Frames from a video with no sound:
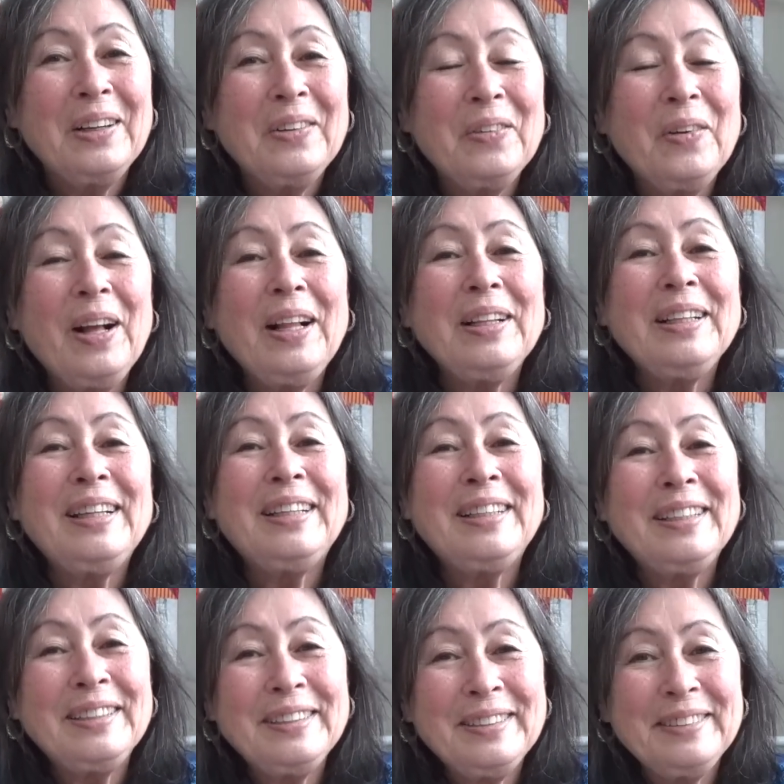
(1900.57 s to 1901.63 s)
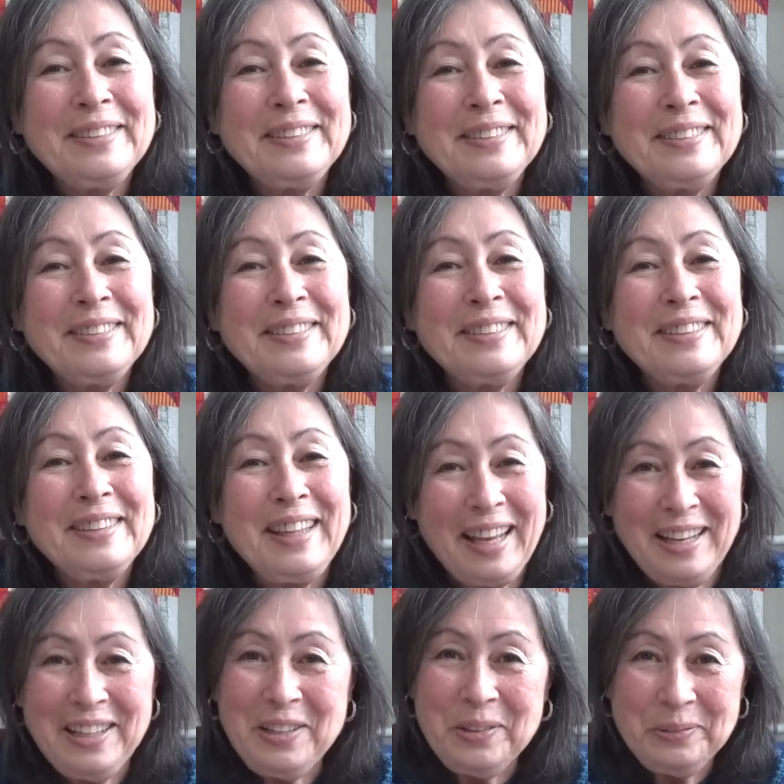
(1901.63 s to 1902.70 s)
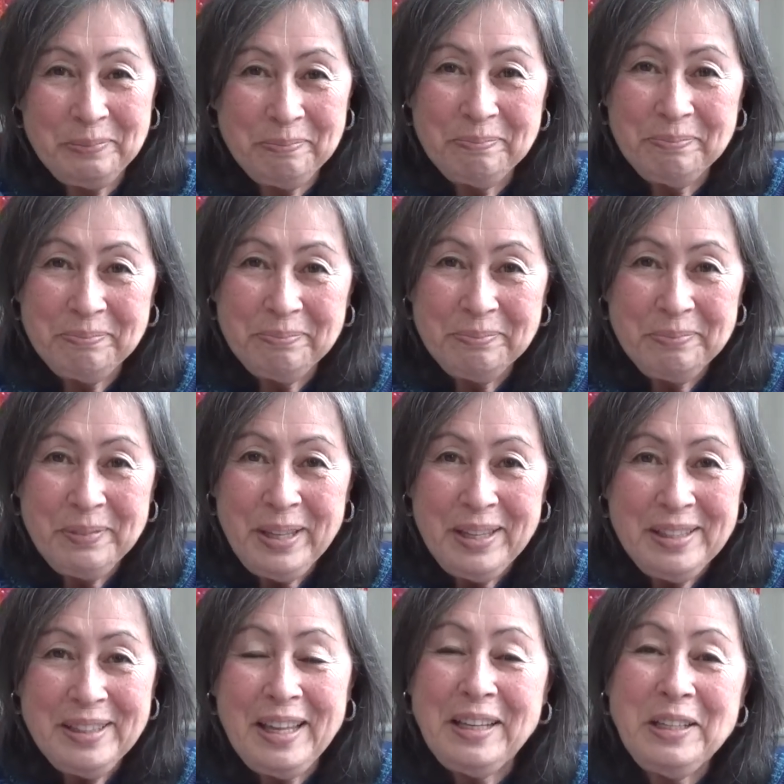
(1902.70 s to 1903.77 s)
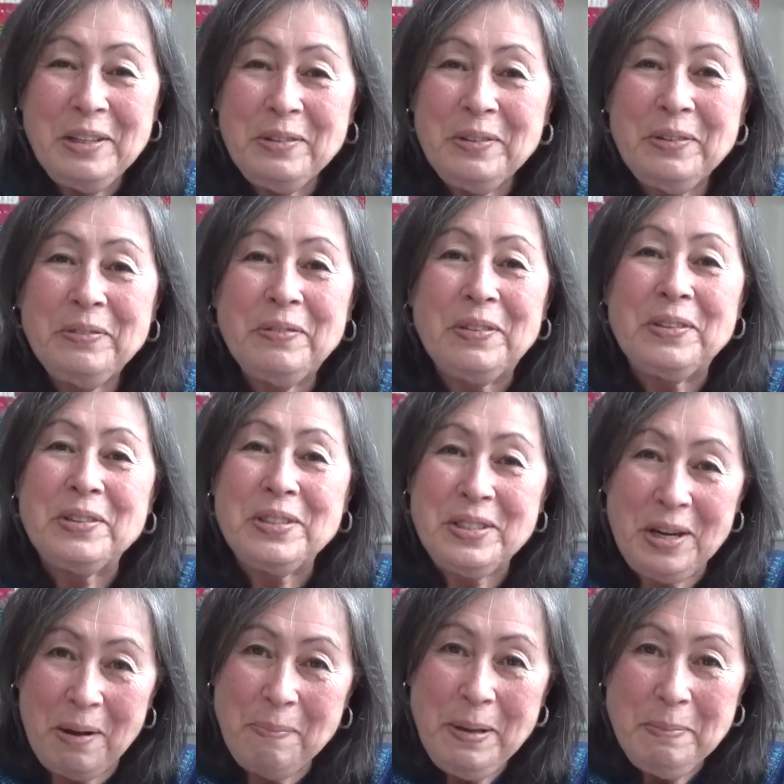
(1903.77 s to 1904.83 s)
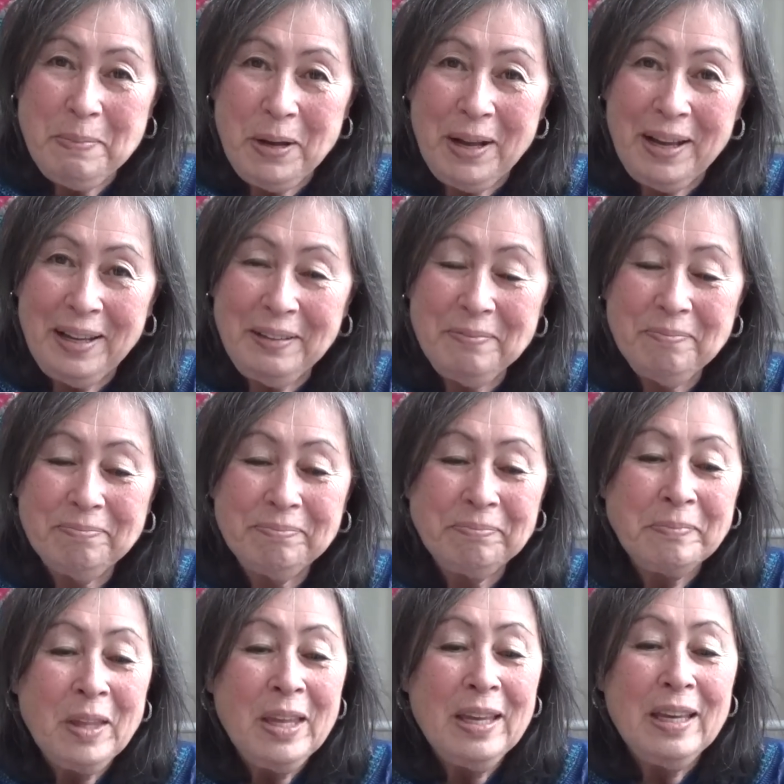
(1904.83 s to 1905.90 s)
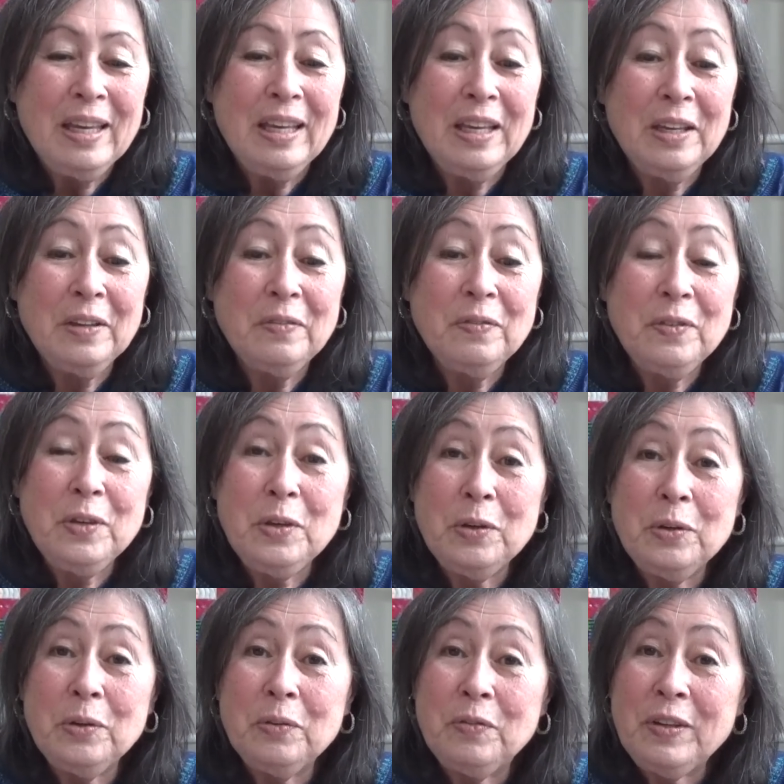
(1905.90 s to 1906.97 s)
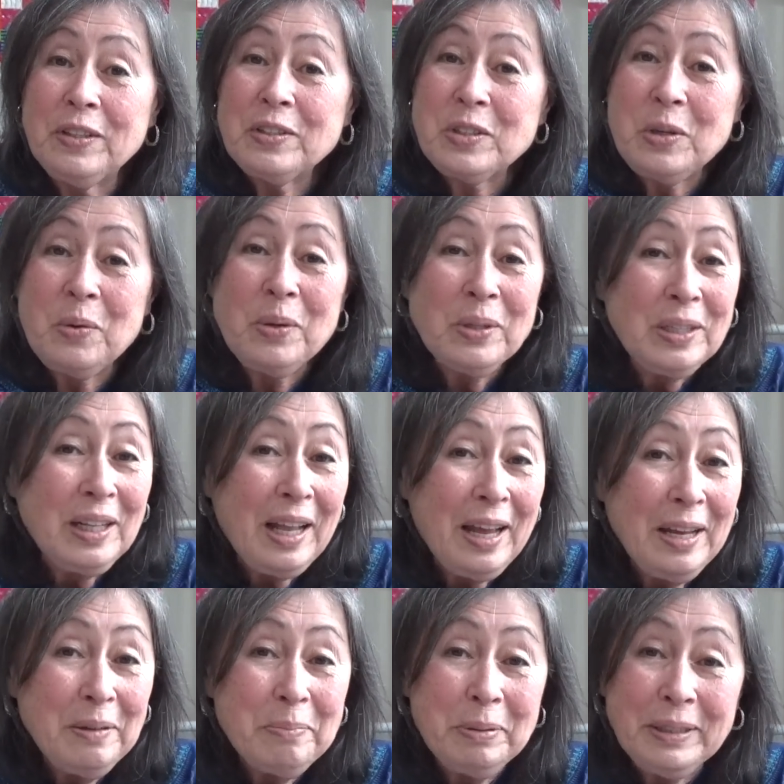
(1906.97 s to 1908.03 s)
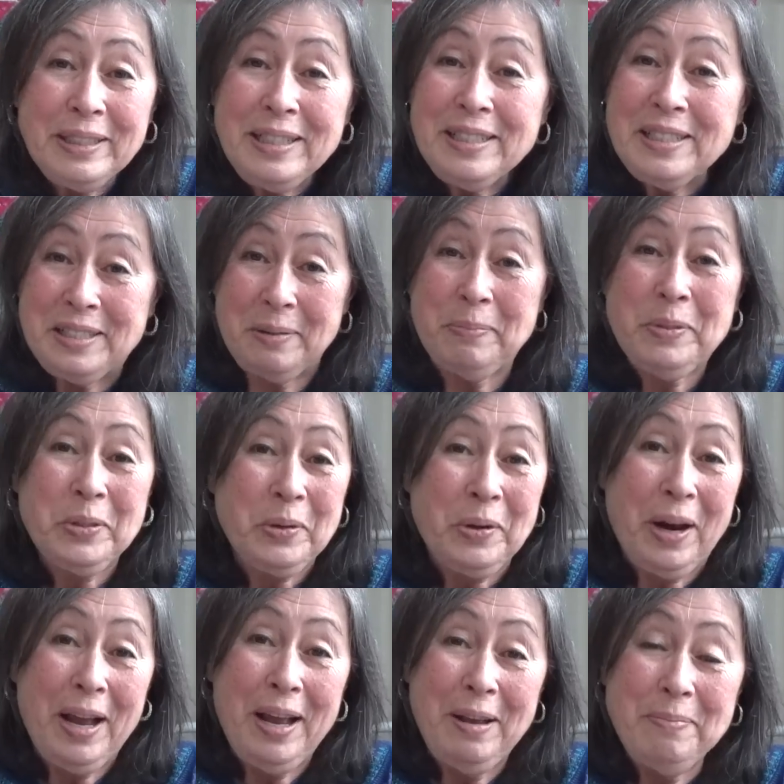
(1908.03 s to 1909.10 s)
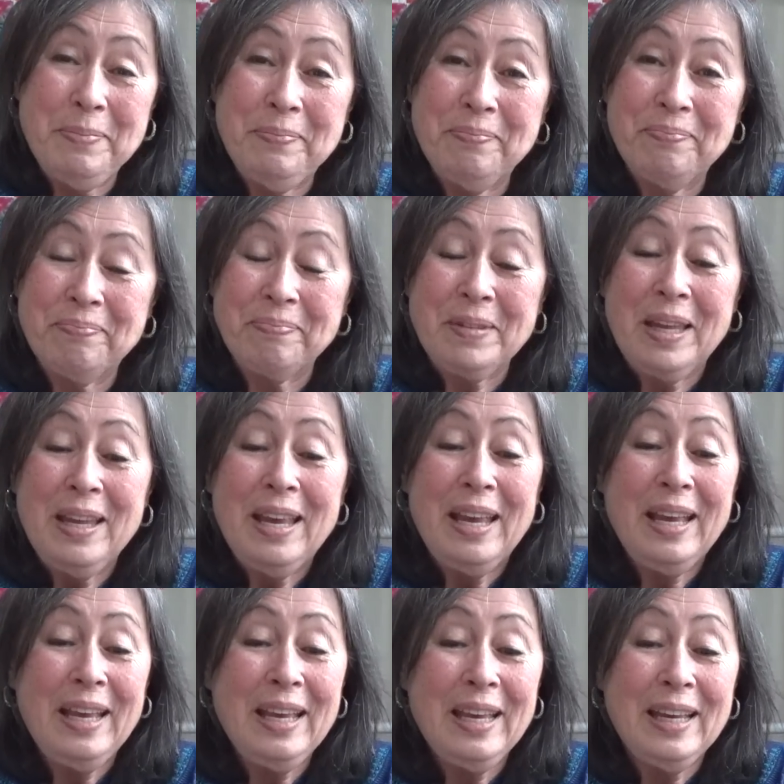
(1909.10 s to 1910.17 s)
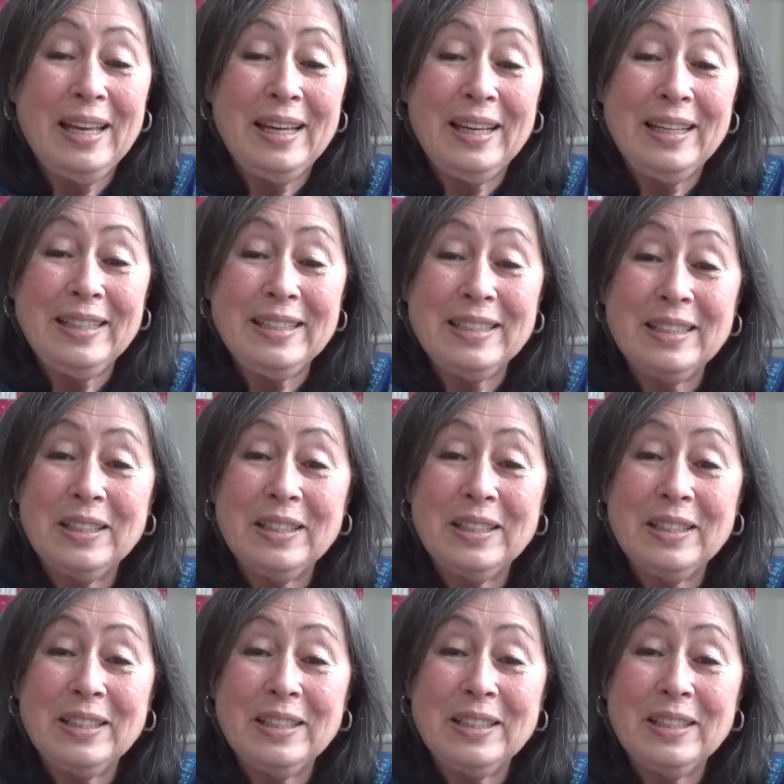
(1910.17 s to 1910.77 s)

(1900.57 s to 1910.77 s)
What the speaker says: Well, thank you. Thank you for stopping by. If you feel so inclined, please subscribe and